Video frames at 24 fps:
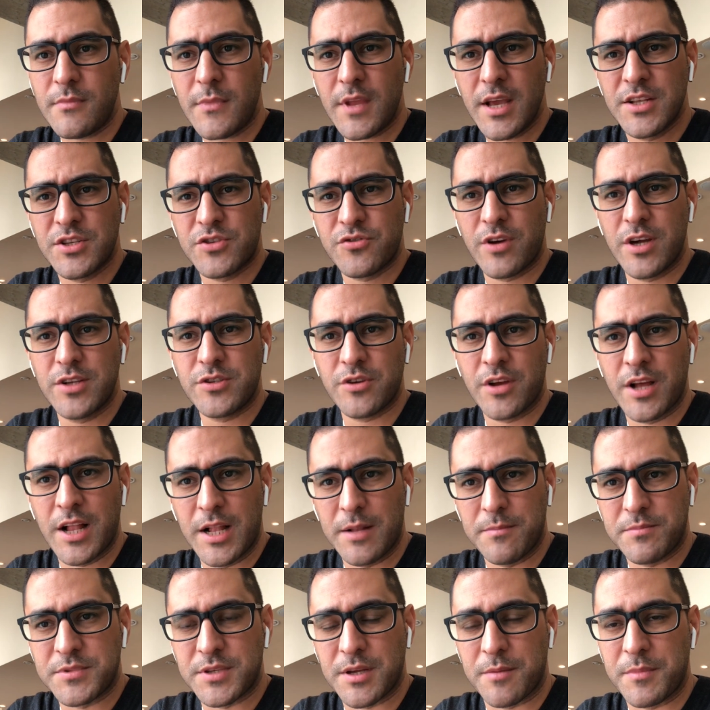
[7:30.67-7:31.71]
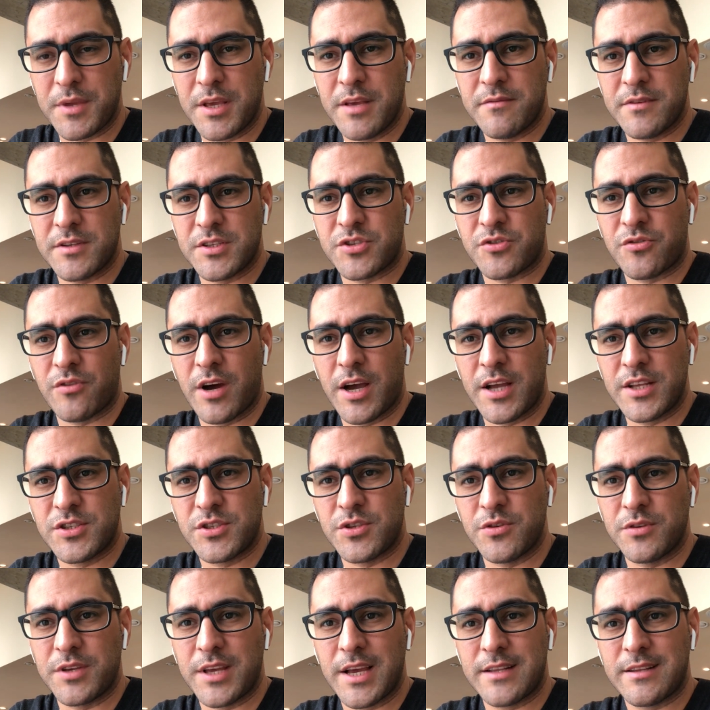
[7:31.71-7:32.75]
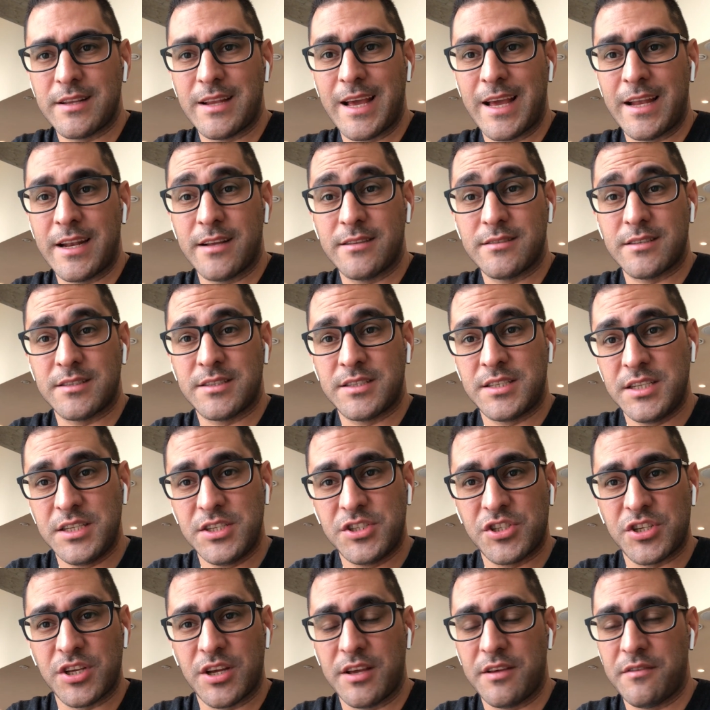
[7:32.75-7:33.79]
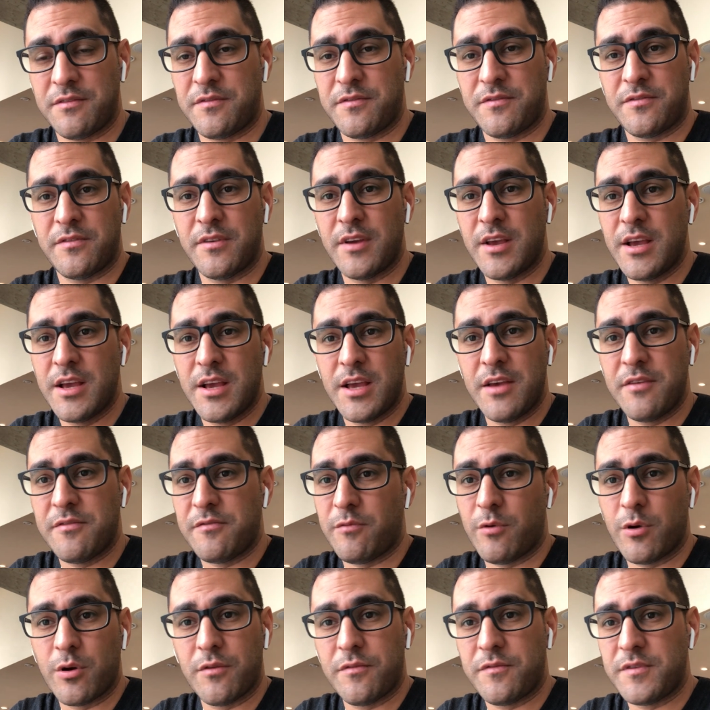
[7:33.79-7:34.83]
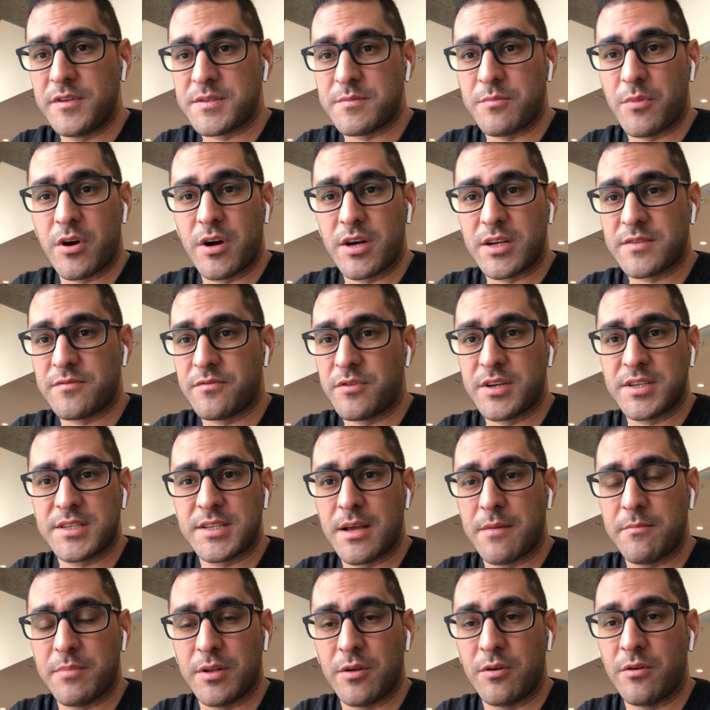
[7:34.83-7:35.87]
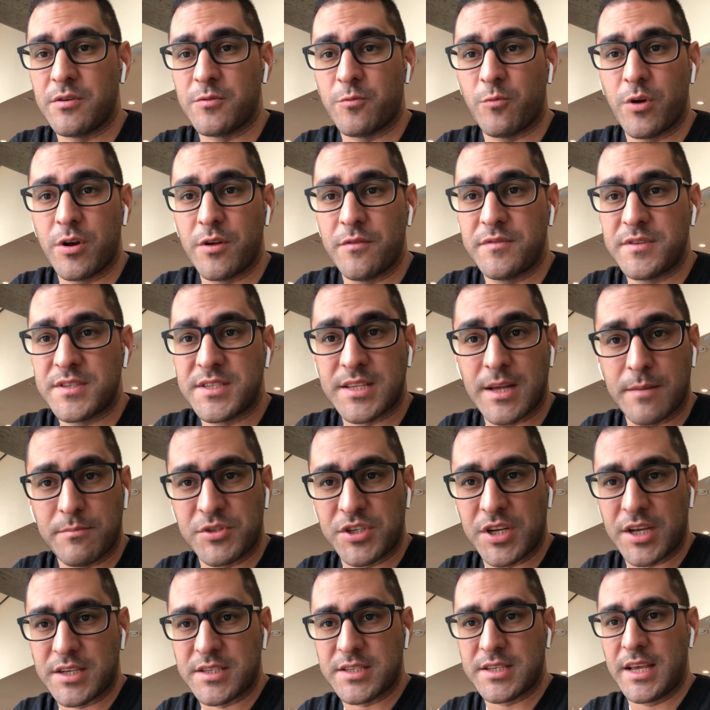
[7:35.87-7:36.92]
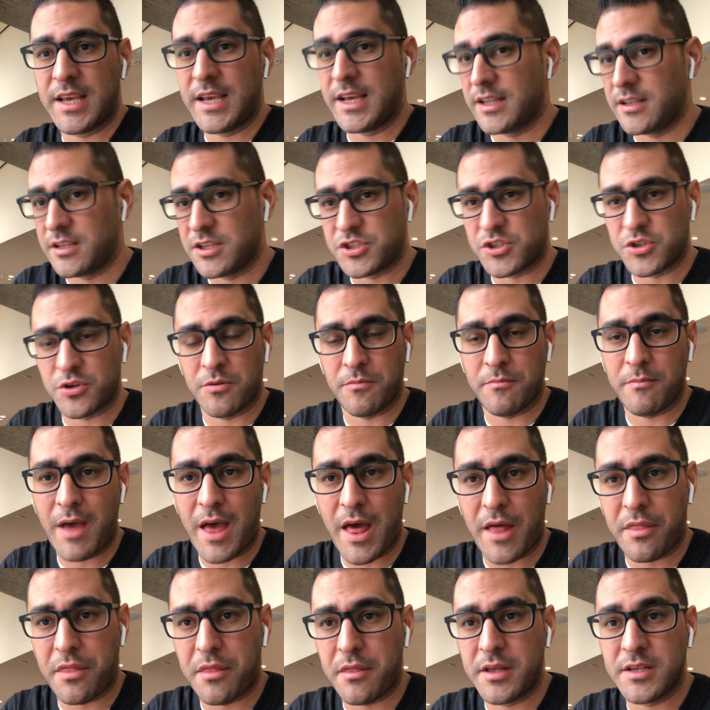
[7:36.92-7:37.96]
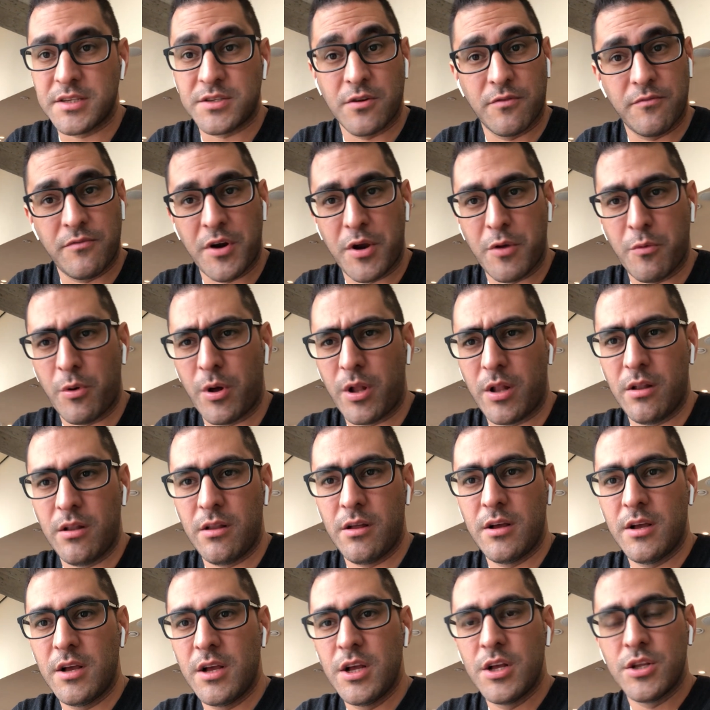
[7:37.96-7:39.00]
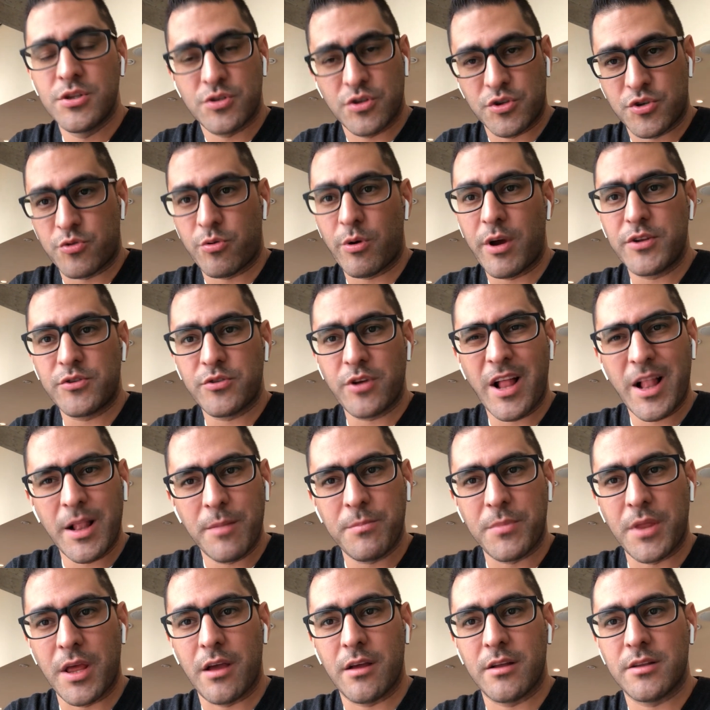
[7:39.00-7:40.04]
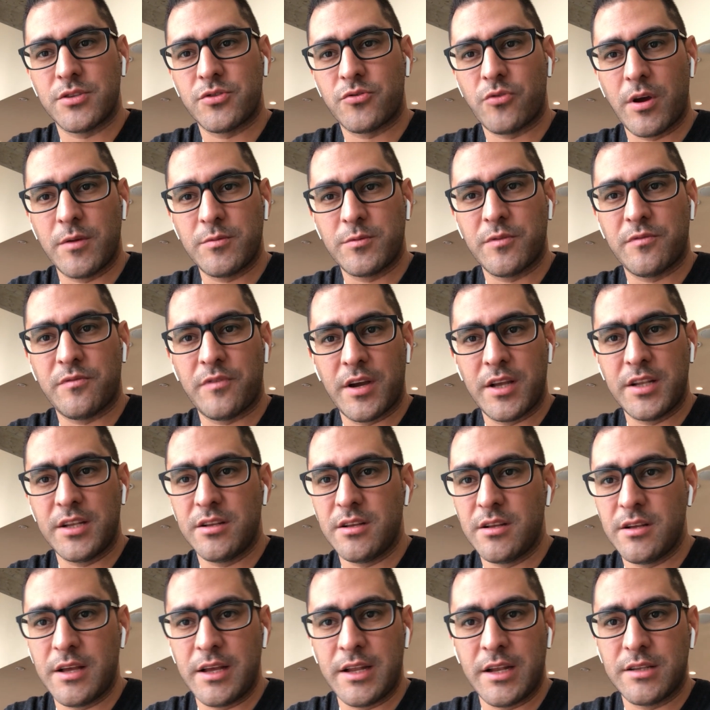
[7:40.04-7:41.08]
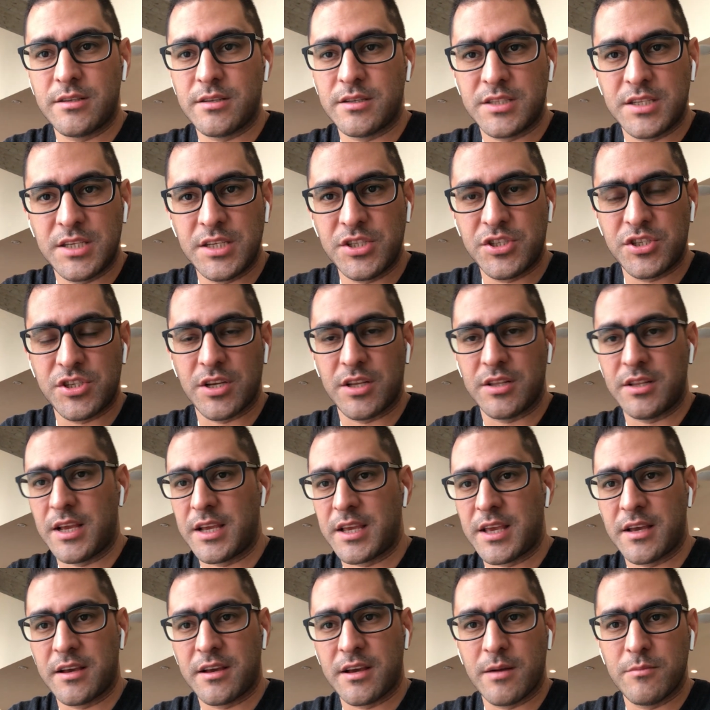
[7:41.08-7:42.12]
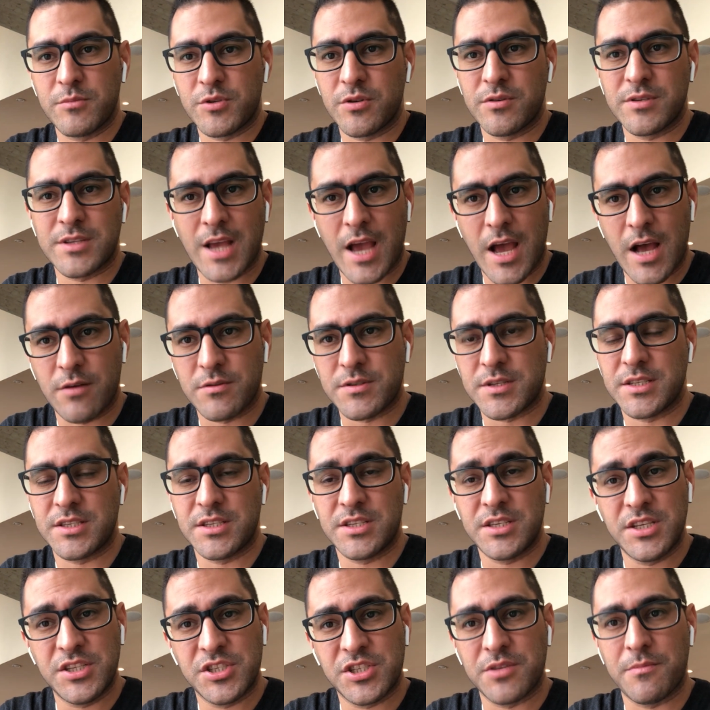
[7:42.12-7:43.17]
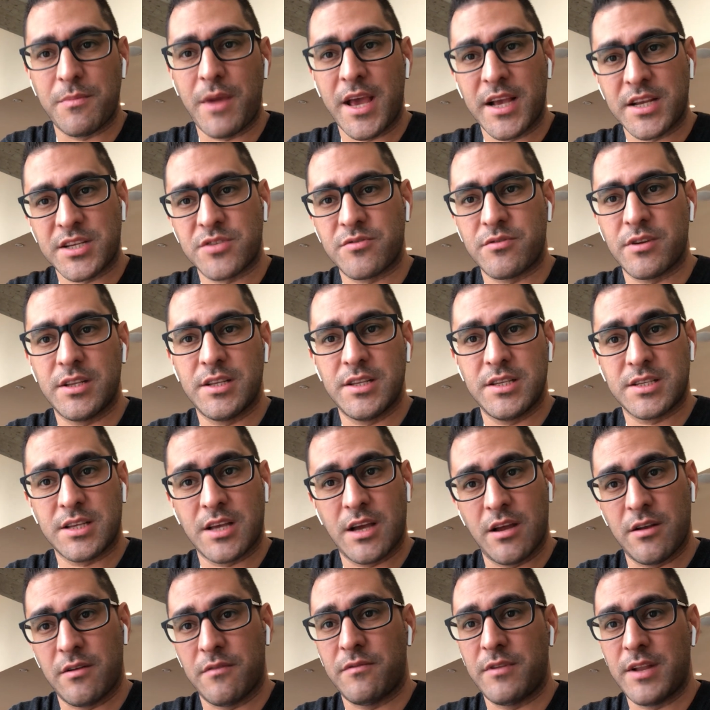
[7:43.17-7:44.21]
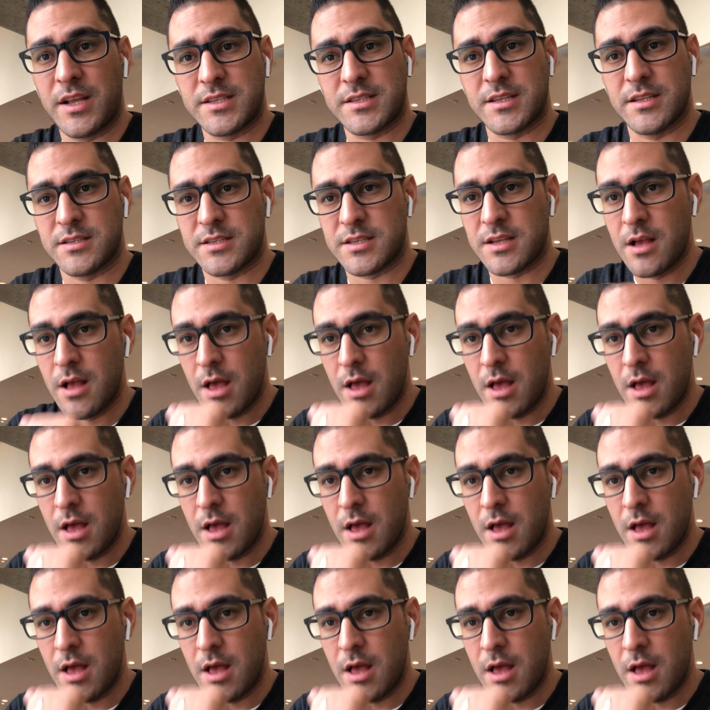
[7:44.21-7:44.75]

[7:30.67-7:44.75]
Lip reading: and try to help them. Even try to get another teacher if one of his marks, for example, or one of his subjects, English or math, is not very well, so try to help there. Try to find another teacher. They can come to his house and teach him extra this kind of lessons.